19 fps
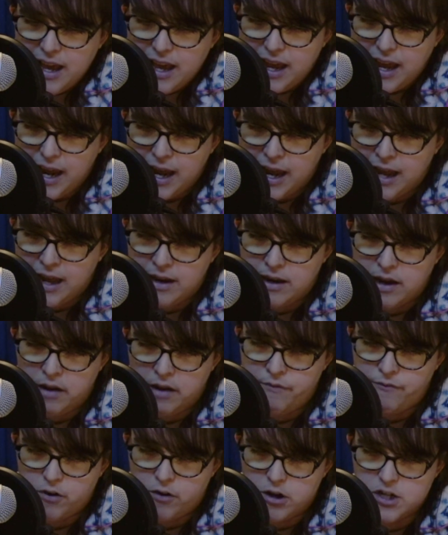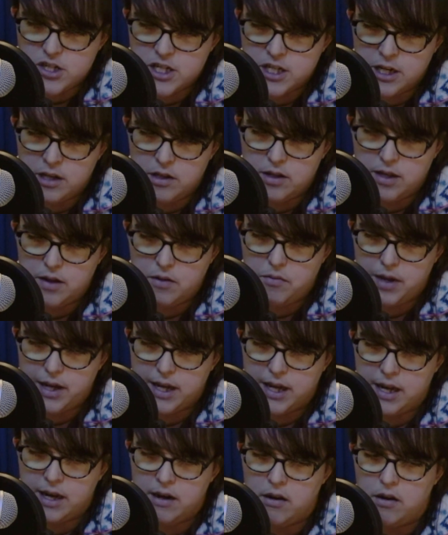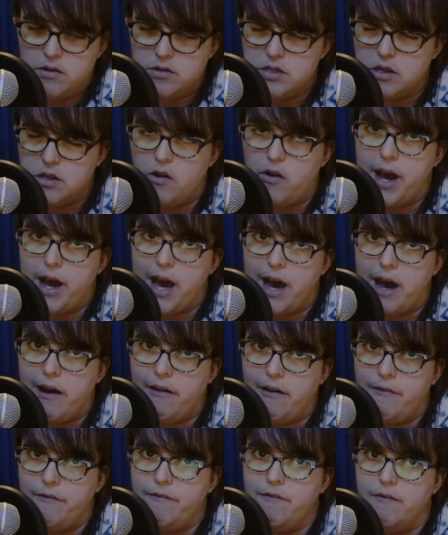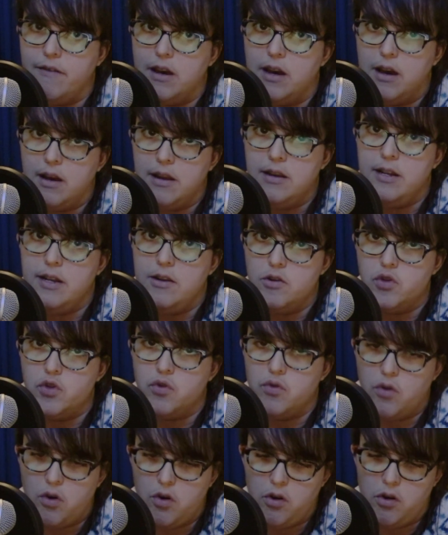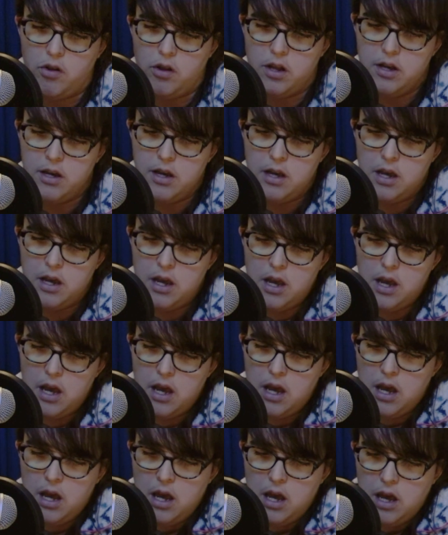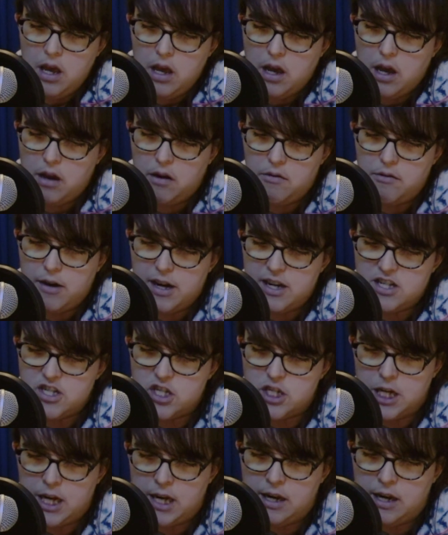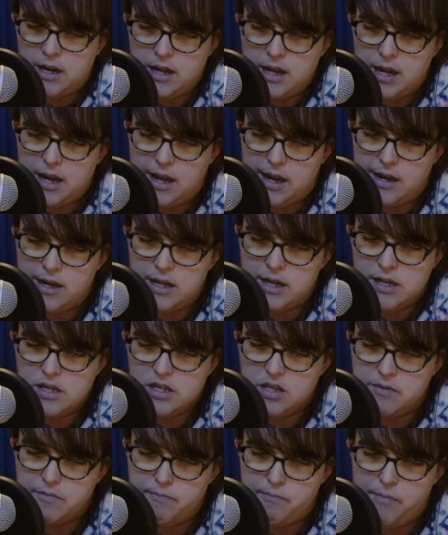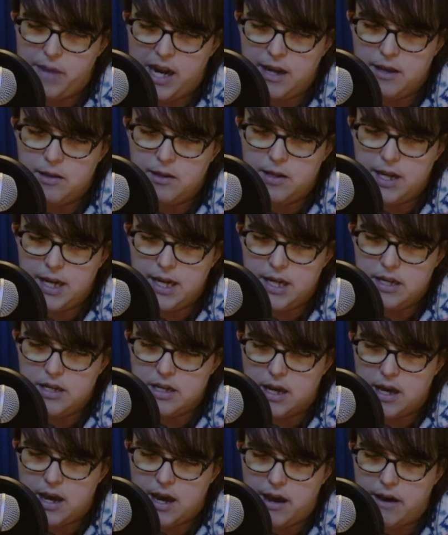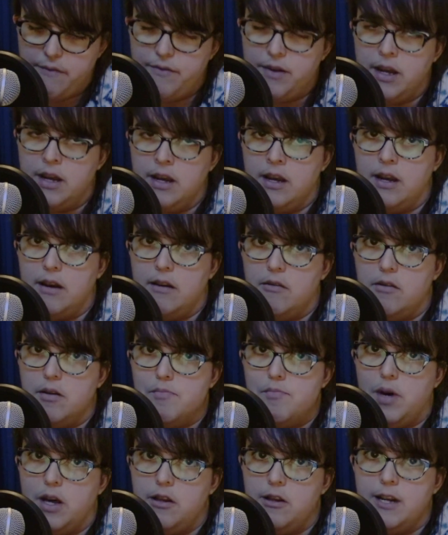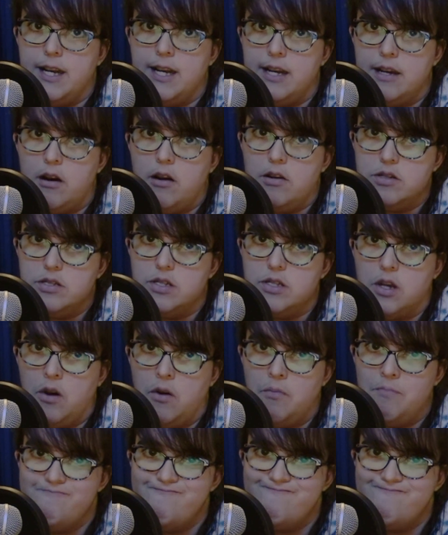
And unfortunately, we can also have unusual aggression. And this may lead to having irritability also.